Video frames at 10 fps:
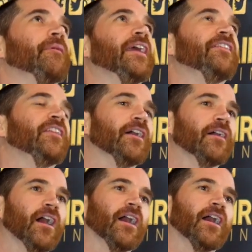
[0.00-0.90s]
In
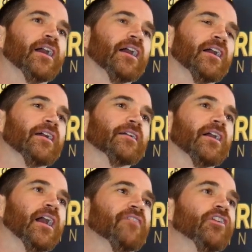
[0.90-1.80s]
that
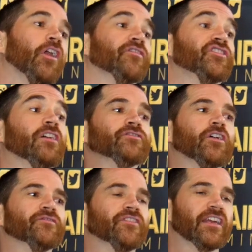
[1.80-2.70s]
I have a lot of
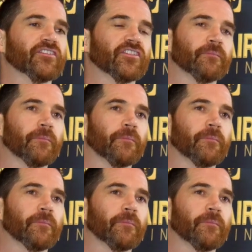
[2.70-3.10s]
self-conflict.